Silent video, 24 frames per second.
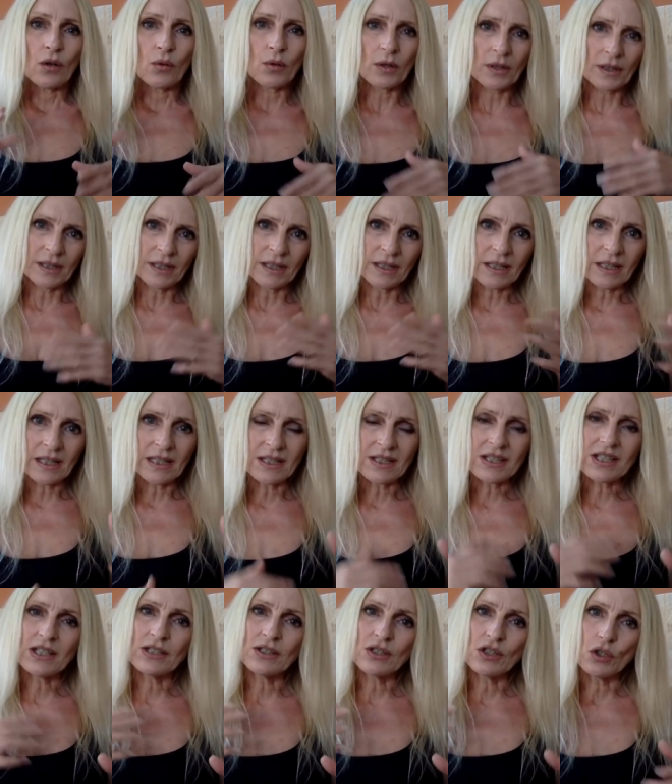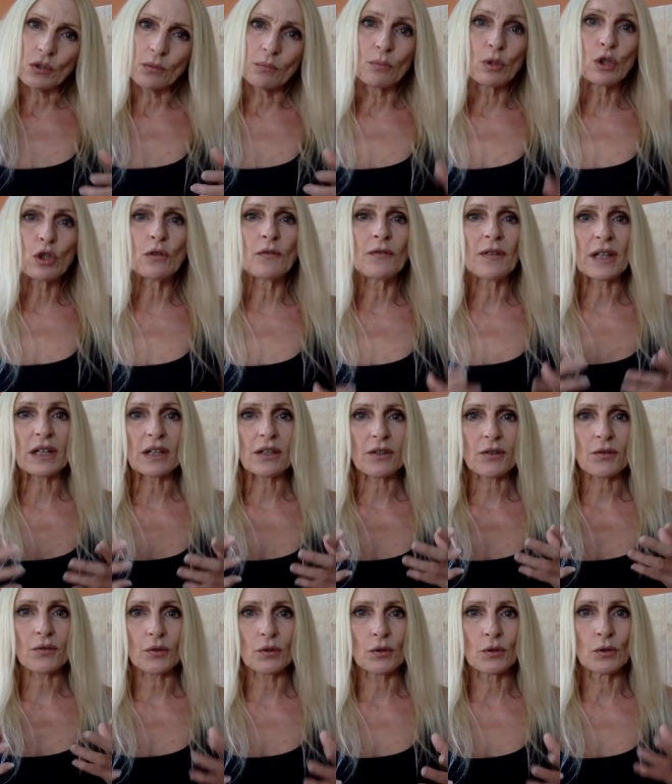We're going to continue moving
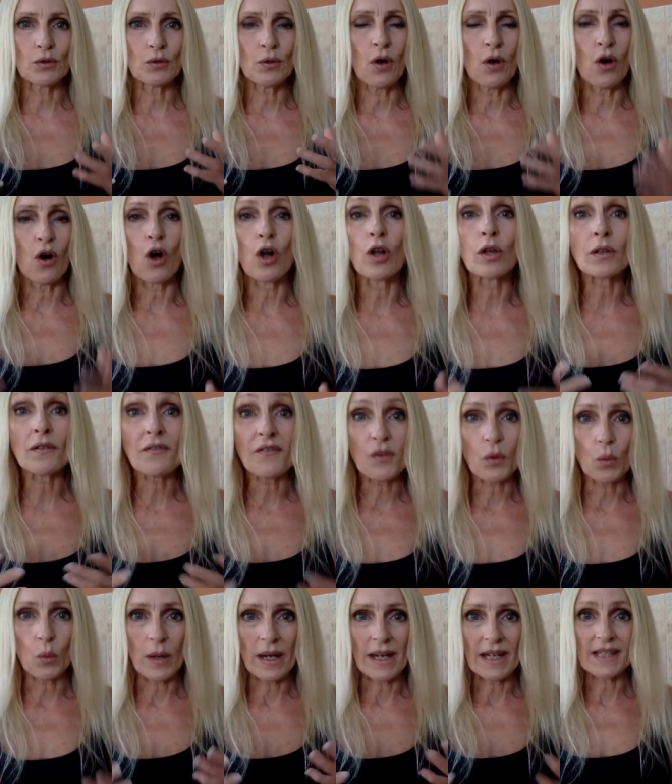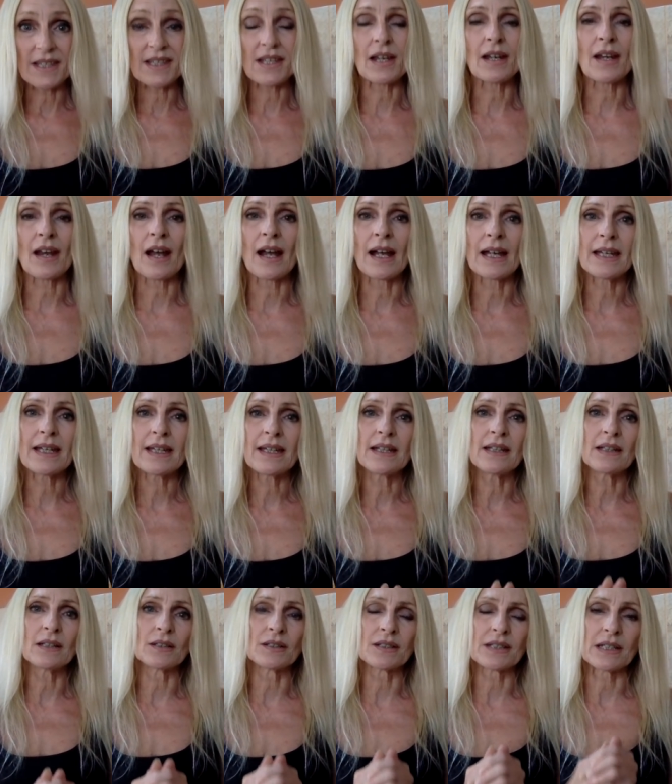through all of the ways that I
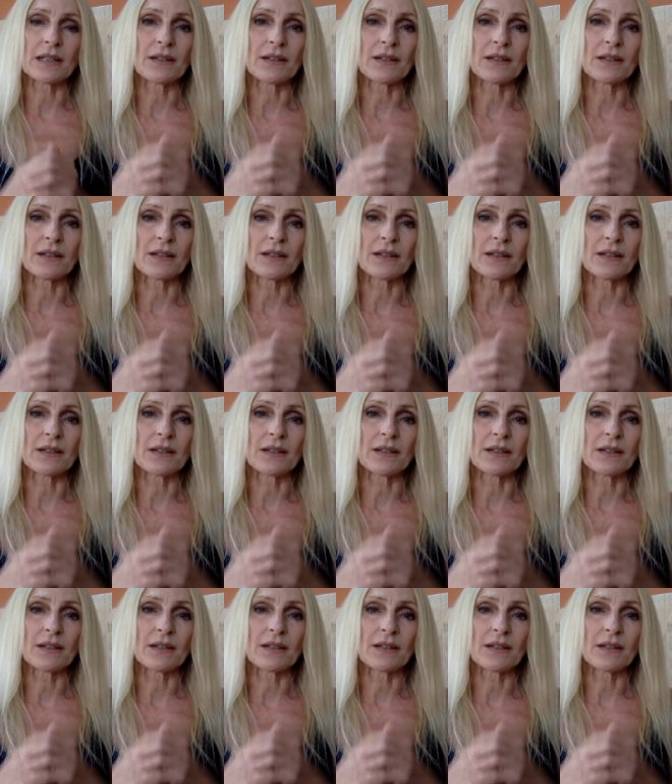healed,